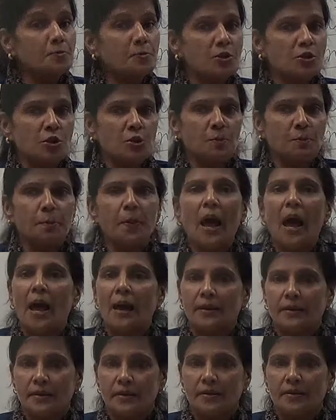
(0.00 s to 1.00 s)
Mission
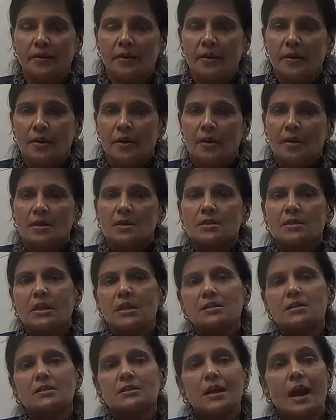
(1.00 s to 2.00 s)
Plan
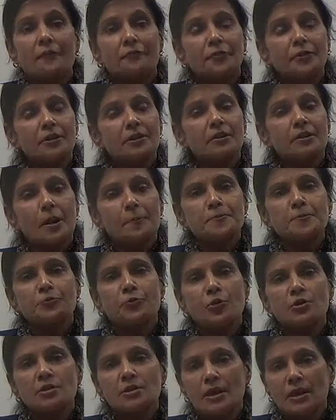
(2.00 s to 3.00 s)
Sir Stafford Cripps
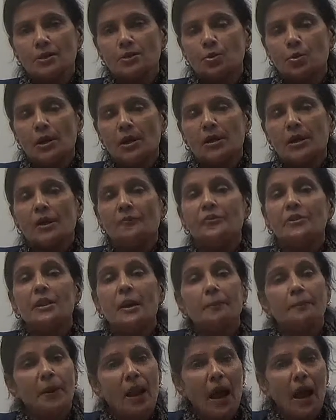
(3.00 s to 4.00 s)
was sent to India with
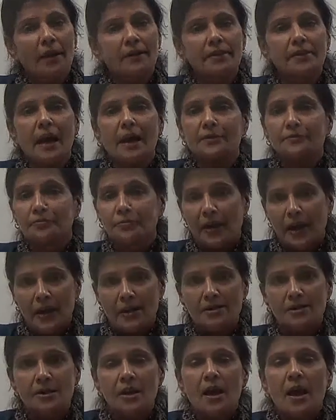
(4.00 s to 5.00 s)
a plan that
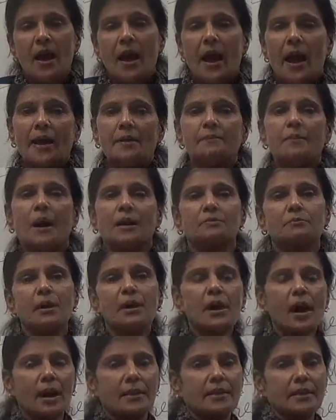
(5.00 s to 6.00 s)
failed and
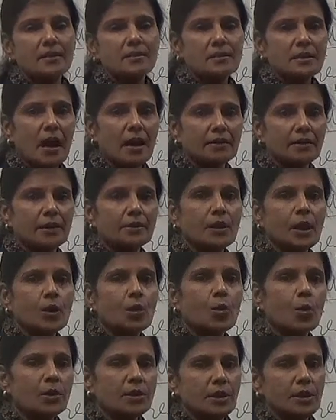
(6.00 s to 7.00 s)
Mahatma Gandhi started the
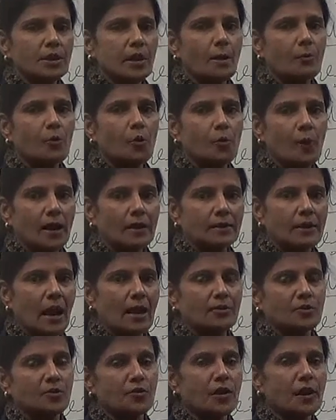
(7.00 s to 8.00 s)
Quit India movement
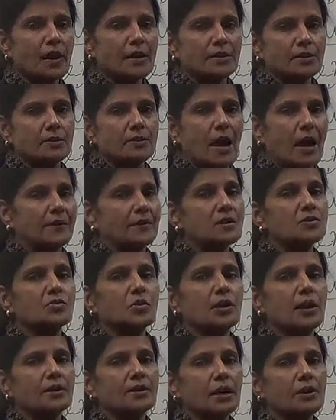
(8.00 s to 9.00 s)
that, relate, that is
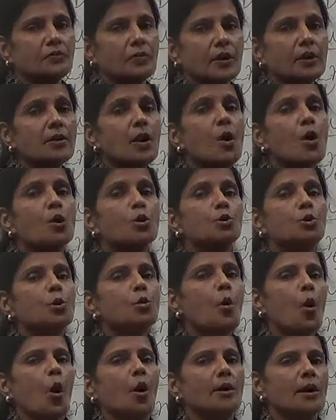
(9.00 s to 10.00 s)
related with do
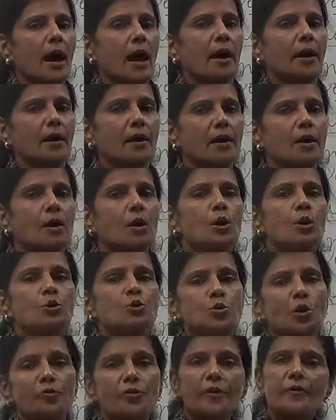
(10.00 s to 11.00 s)
or die.
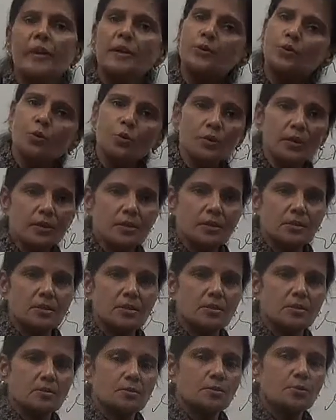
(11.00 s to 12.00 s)
So we will do
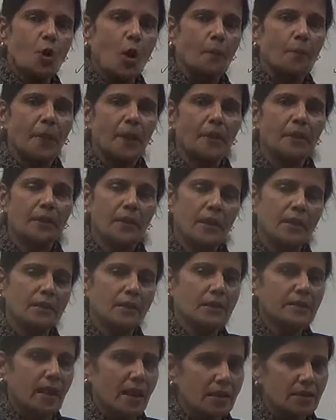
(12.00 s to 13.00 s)
this topic in
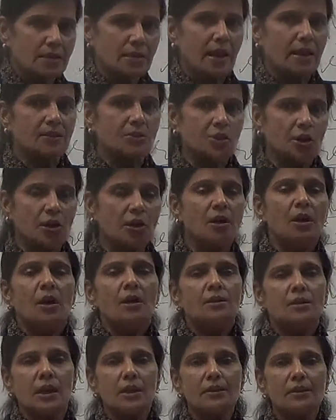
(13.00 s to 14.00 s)
the next lecture.
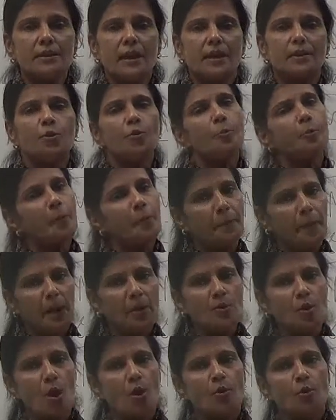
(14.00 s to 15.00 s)
Till then you prepare
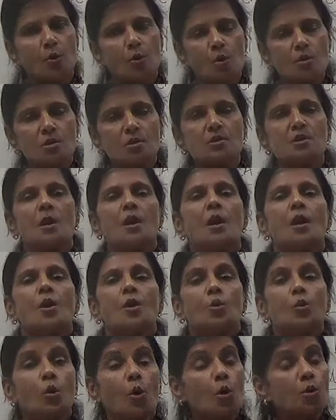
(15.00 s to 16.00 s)
your notes,
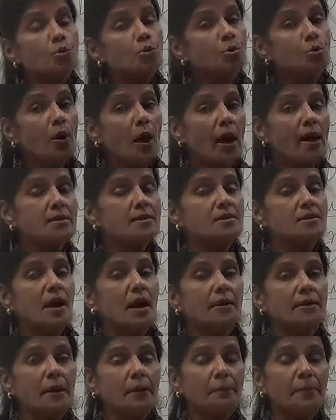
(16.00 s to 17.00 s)
go through
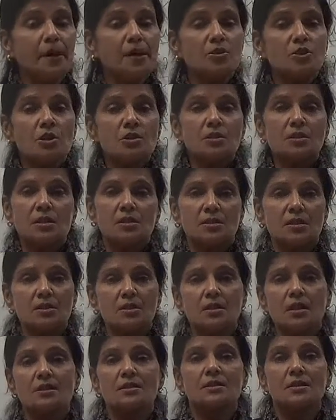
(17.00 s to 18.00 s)
NCERT pages
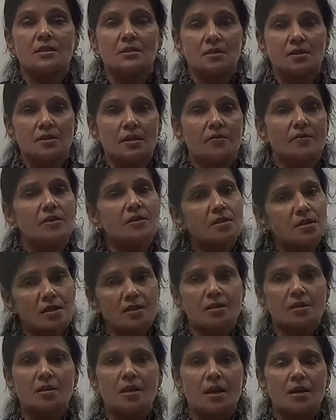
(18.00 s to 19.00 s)
66, 67,
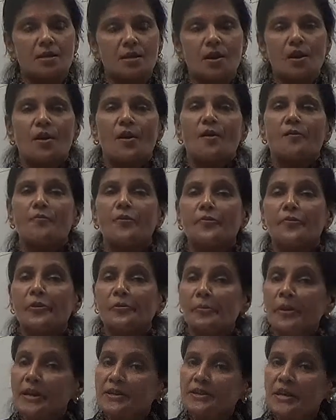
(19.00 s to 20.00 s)
68. We will
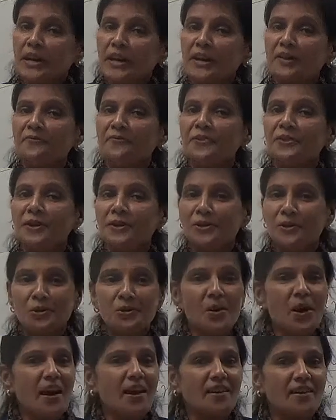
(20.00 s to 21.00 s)
meet again with a new
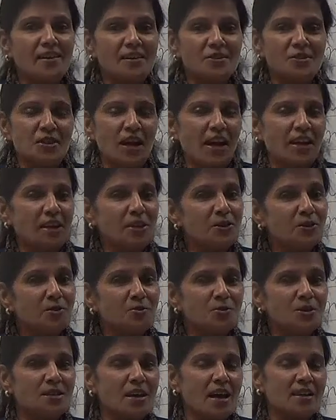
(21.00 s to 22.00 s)
energy and
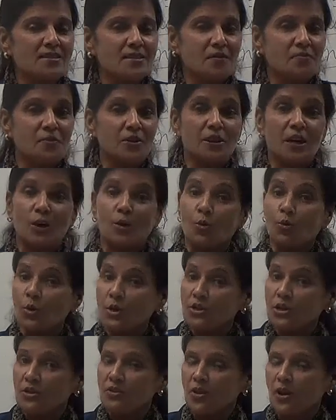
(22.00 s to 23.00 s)
enthusiasm with the
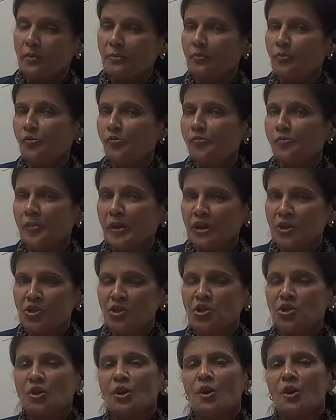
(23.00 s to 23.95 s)
Quit India movement